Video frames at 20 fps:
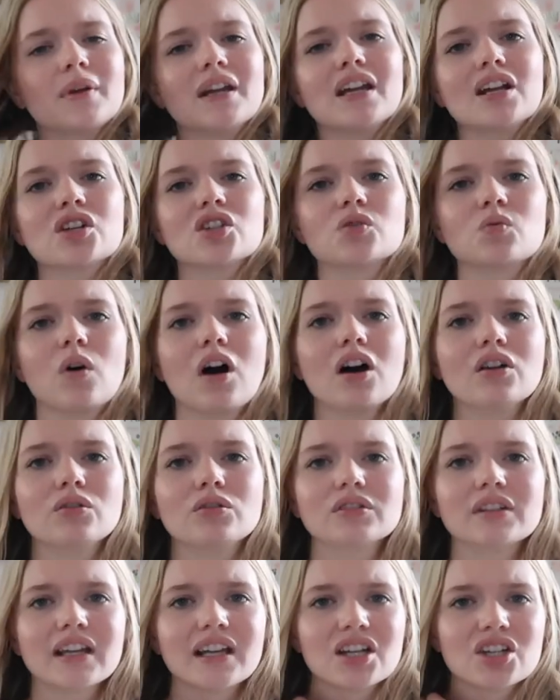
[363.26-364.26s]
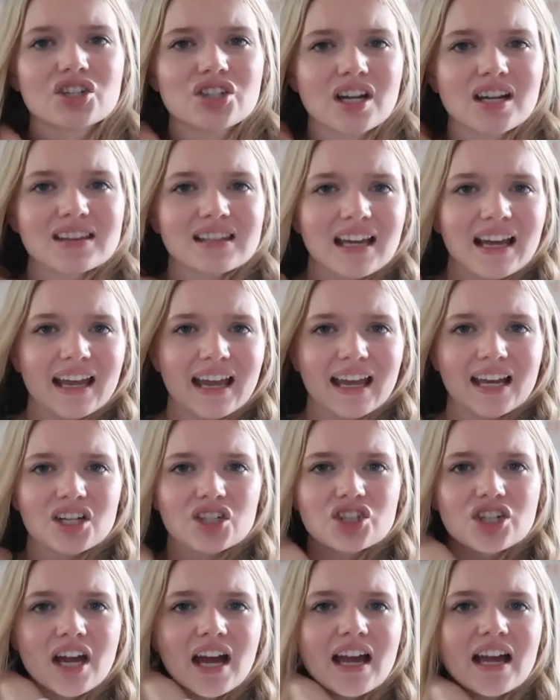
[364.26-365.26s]
being swaddled. Like, is she at that
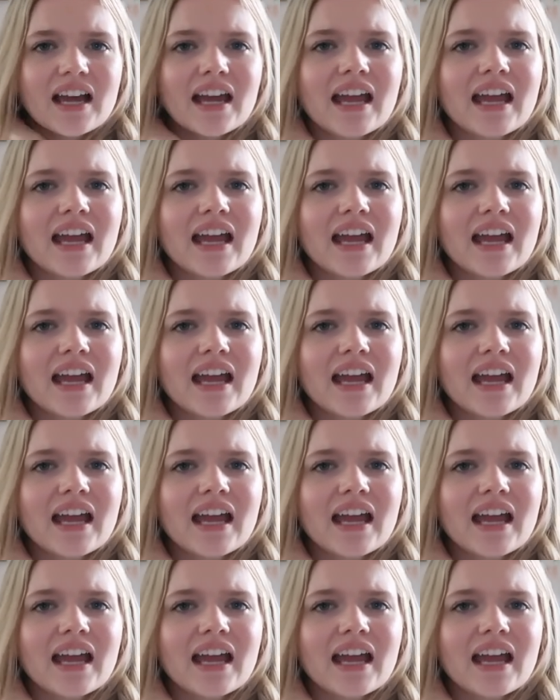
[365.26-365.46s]
age yet?